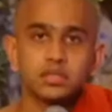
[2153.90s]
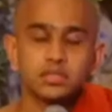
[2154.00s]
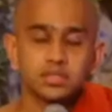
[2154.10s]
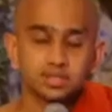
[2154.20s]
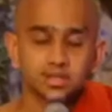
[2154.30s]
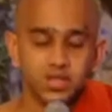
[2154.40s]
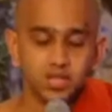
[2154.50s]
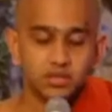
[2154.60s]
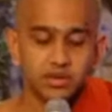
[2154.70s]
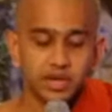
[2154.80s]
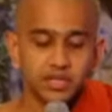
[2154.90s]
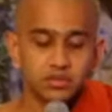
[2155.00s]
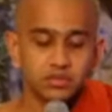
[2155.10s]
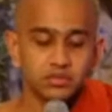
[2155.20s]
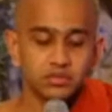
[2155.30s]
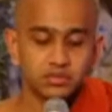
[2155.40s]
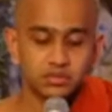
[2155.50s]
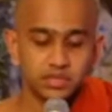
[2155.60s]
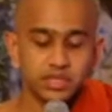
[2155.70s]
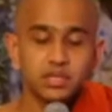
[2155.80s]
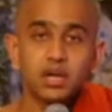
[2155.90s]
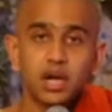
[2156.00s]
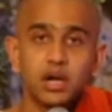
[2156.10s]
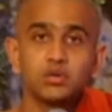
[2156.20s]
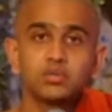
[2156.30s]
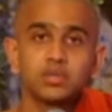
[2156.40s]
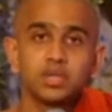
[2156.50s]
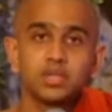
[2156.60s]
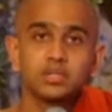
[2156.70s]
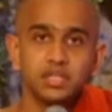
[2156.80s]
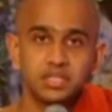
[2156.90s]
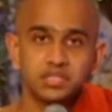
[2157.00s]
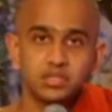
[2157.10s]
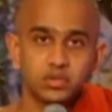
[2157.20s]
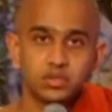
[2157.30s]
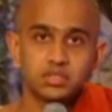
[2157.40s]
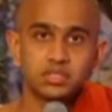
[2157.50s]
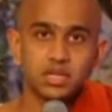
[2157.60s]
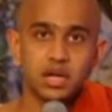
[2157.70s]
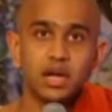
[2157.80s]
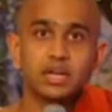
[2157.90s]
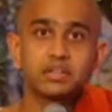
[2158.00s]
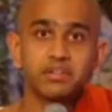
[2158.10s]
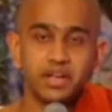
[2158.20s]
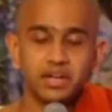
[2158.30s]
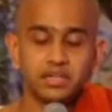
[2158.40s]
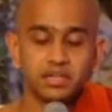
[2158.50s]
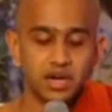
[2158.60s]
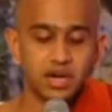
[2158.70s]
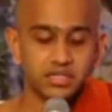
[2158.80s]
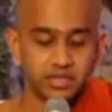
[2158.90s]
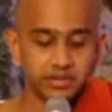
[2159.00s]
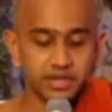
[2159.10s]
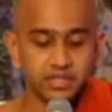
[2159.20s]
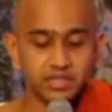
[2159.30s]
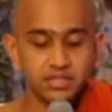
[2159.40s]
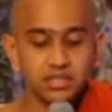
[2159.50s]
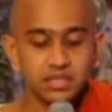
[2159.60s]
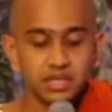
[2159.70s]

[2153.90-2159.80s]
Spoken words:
So when you try to think how these thoughts are created, are generated,